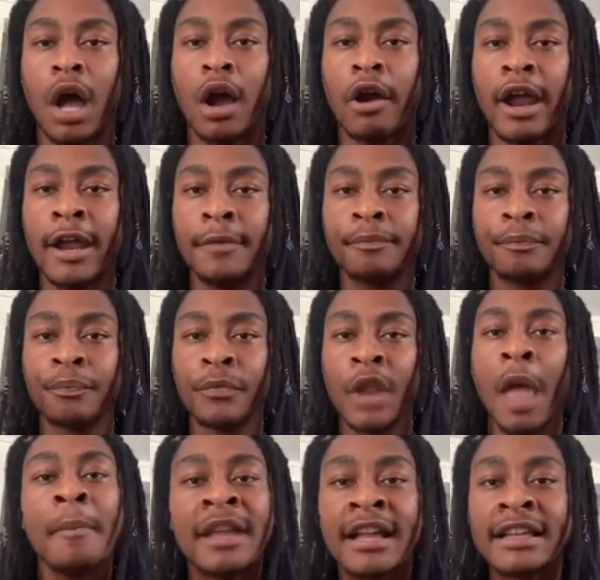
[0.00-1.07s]
All right,
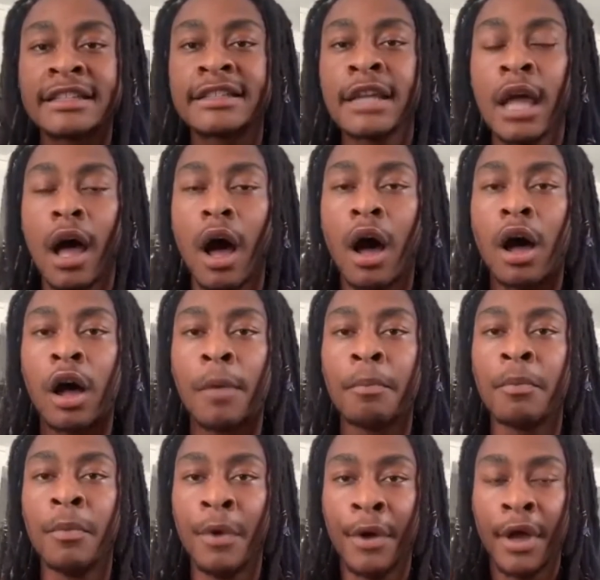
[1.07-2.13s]
because
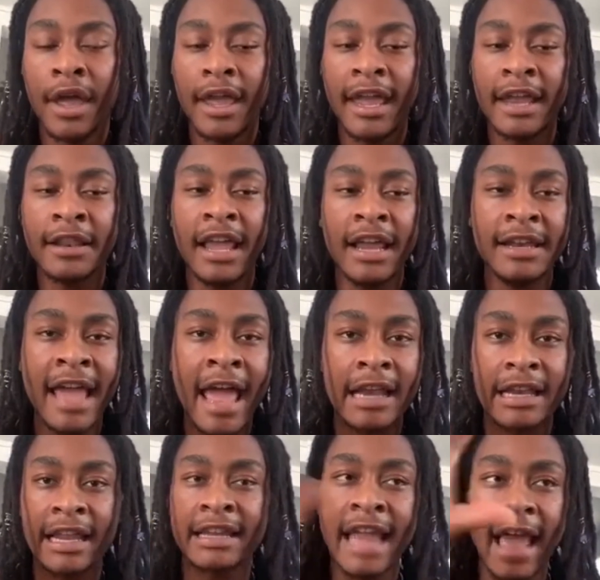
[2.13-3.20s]
um, in in
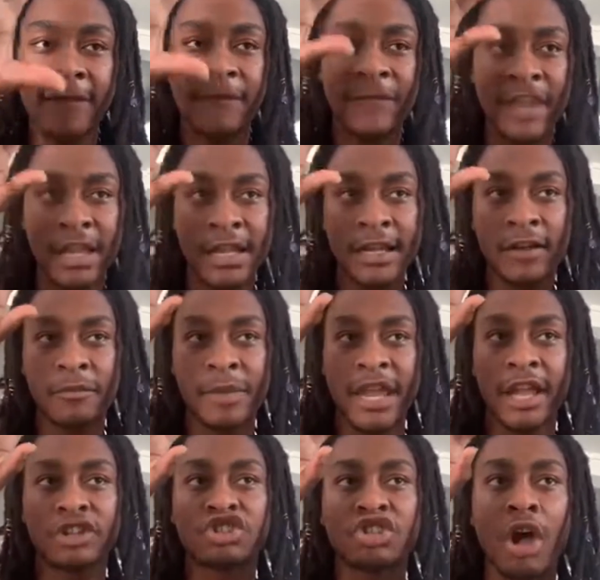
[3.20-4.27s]
that in that feeling of
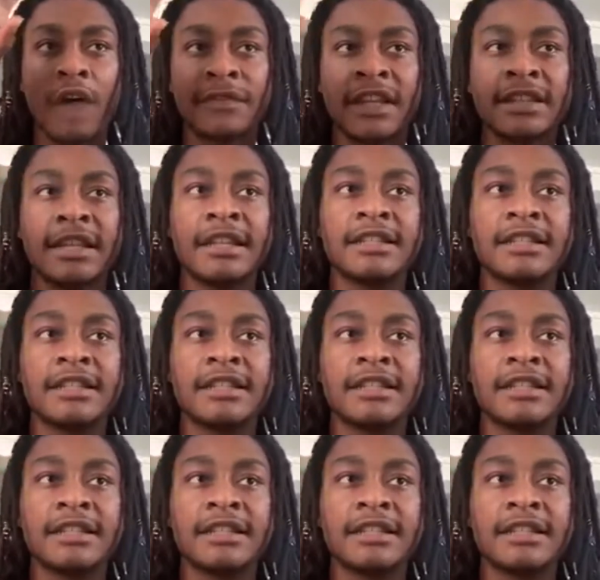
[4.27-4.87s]
being soft and things